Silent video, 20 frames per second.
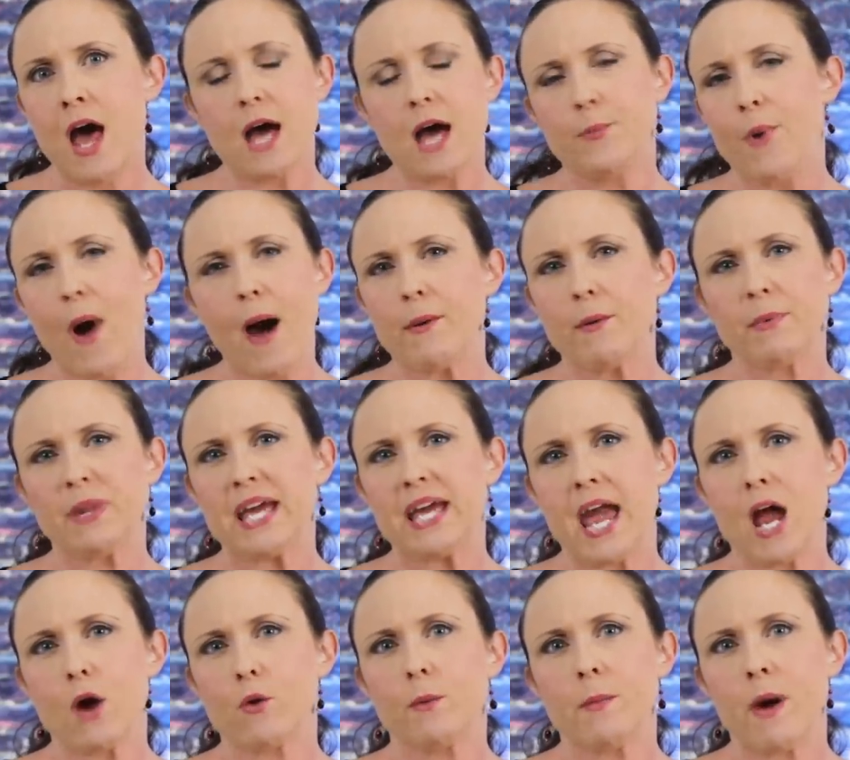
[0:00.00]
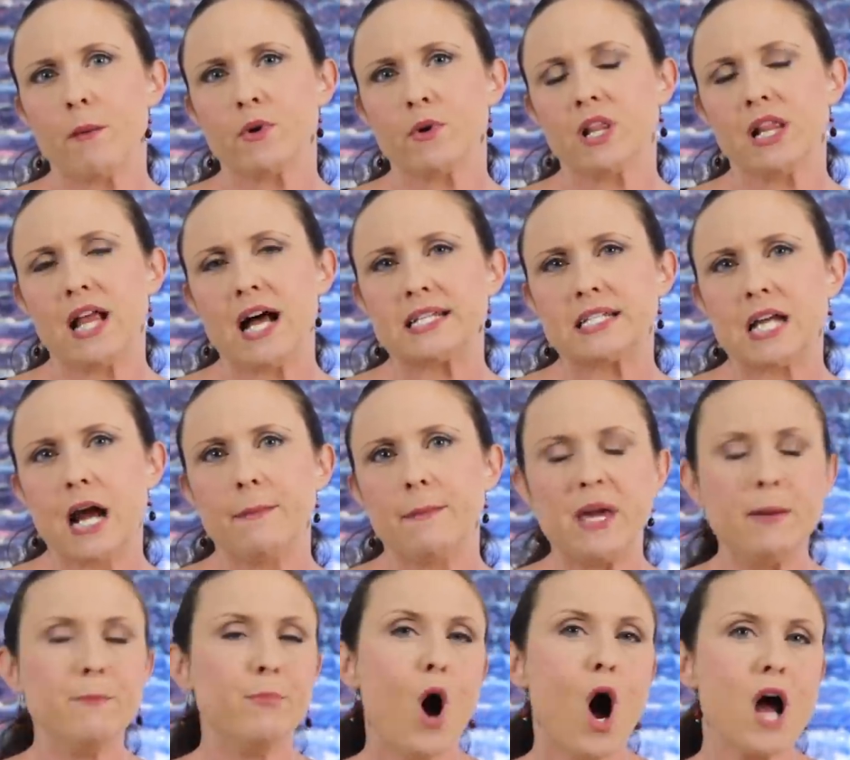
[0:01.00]
and probably can't remember the last time
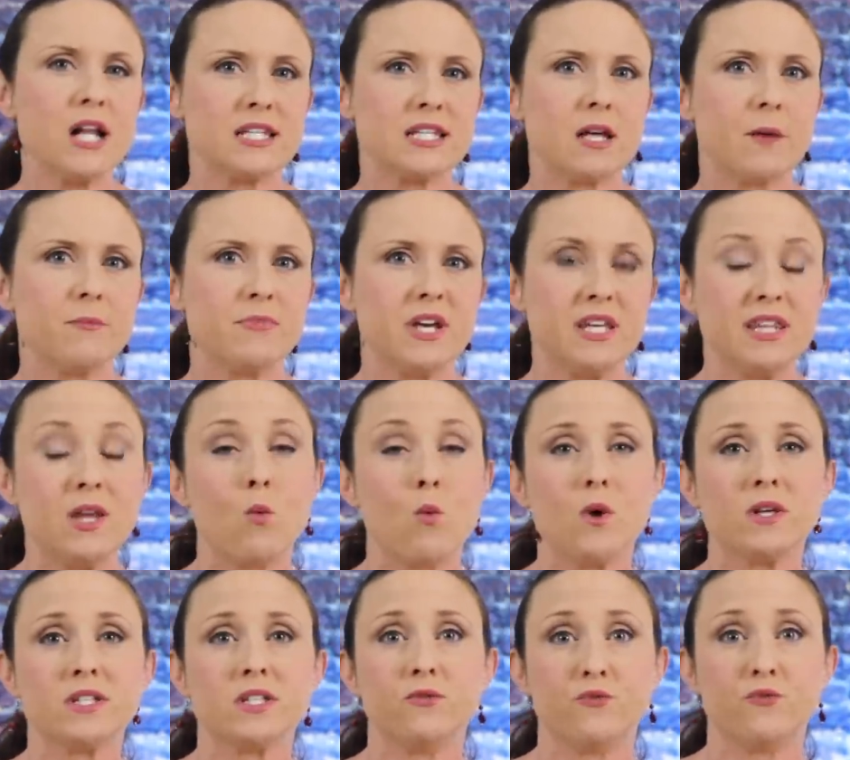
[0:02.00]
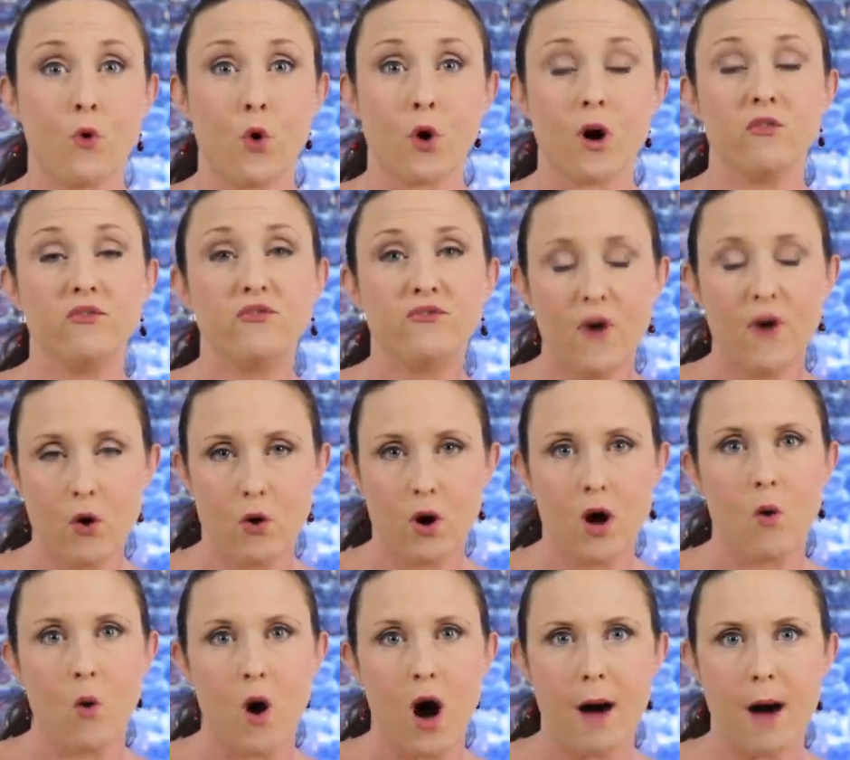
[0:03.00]
he bought something that wasn't for a
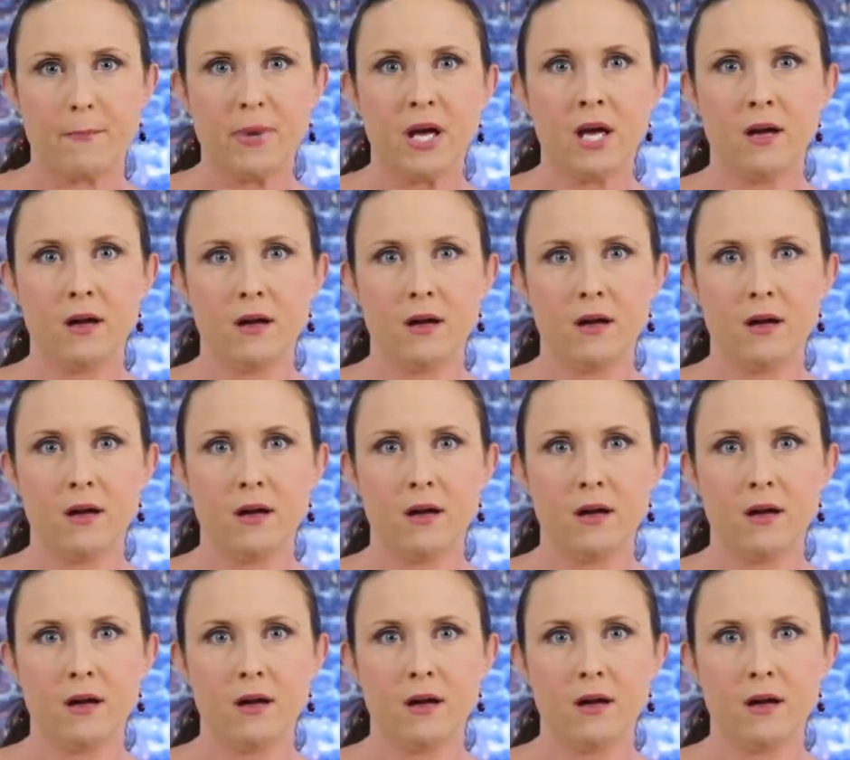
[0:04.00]
photo op.